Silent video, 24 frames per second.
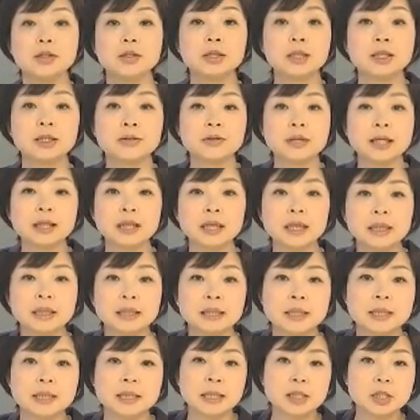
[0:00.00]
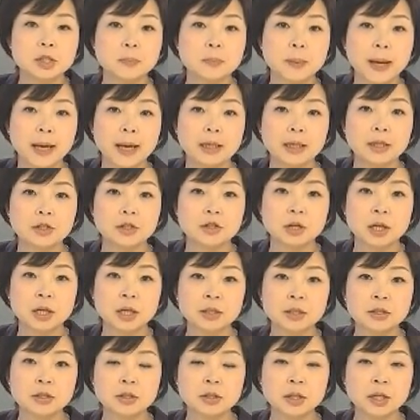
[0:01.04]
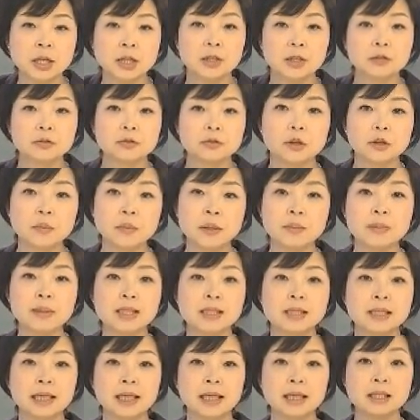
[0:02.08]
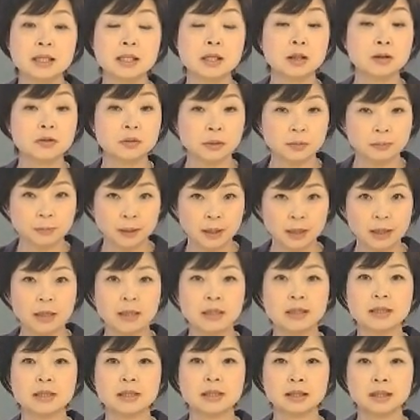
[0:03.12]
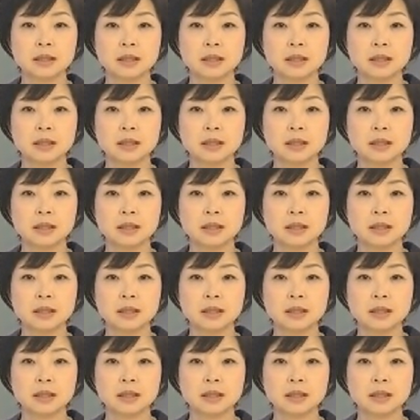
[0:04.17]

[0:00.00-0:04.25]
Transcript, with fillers: Nuclear regulators in Japan are trying to learn from the mistakes of the past.